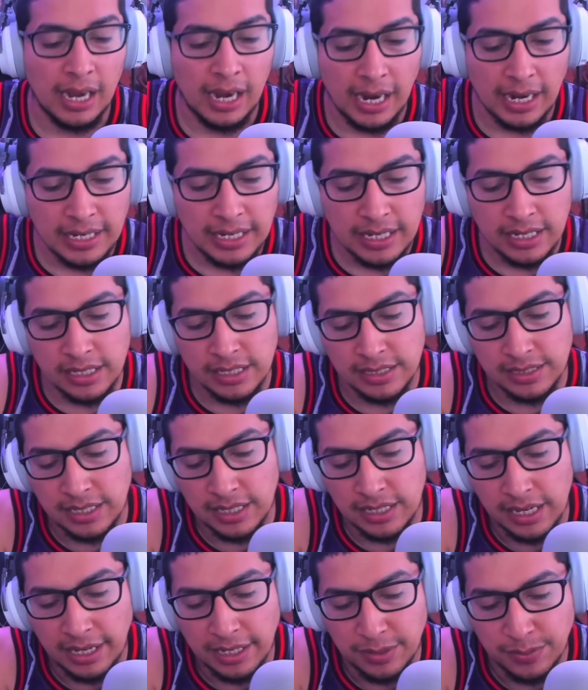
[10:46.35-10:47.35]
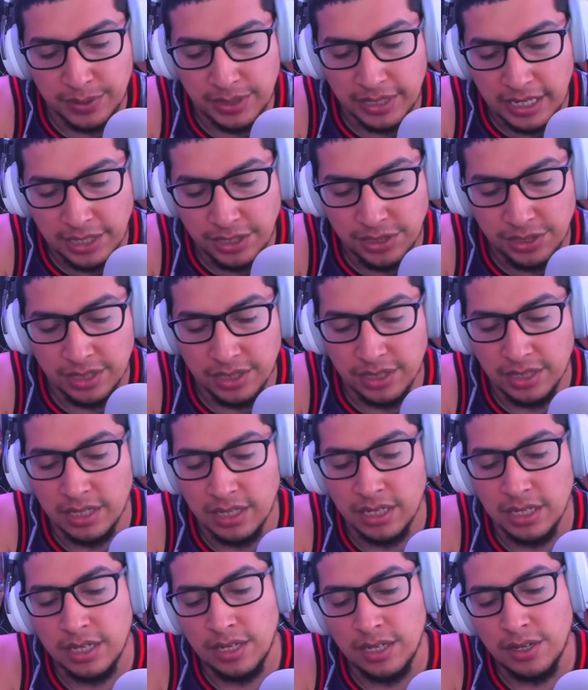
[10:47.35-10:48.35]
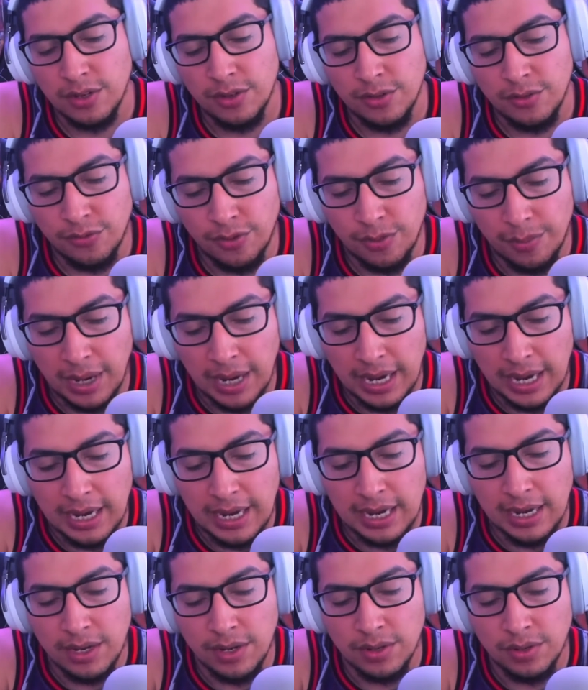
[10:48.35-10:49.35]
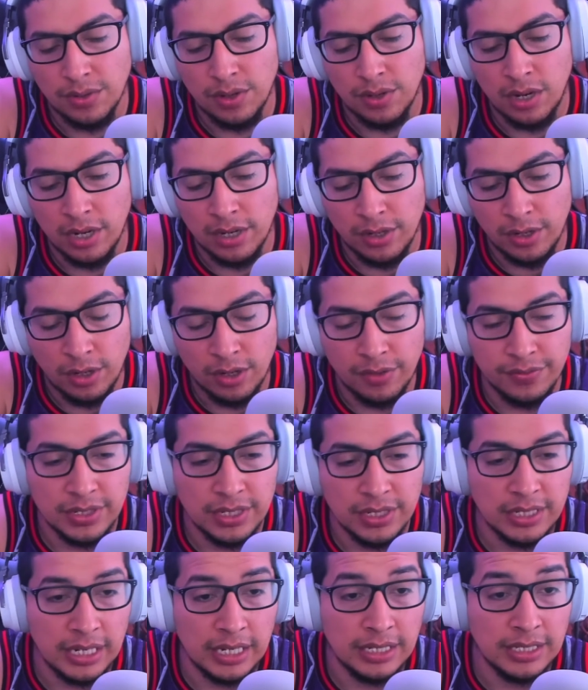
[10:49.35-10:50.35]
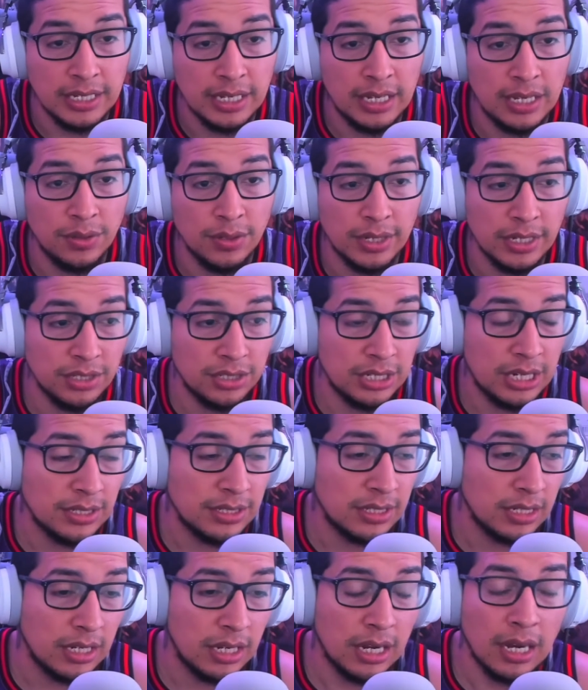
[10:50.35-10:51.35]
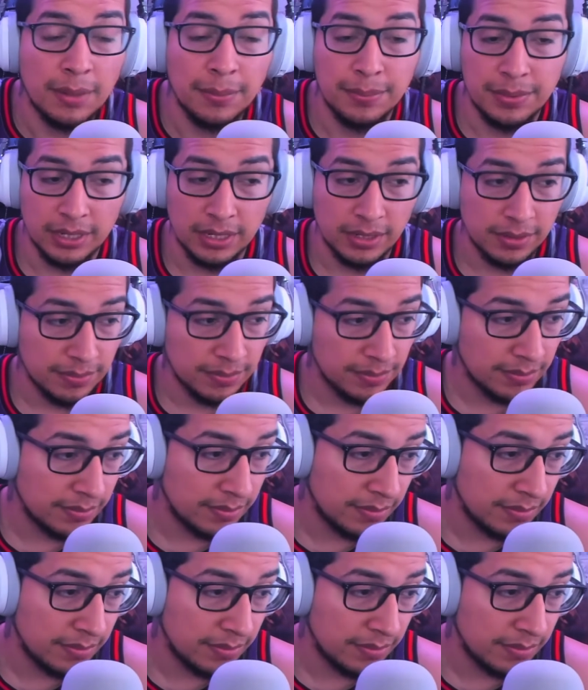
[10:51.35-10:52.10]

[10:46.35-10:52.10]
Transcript: I needed to see an explanation from how on earth did Danielle get Jessica up there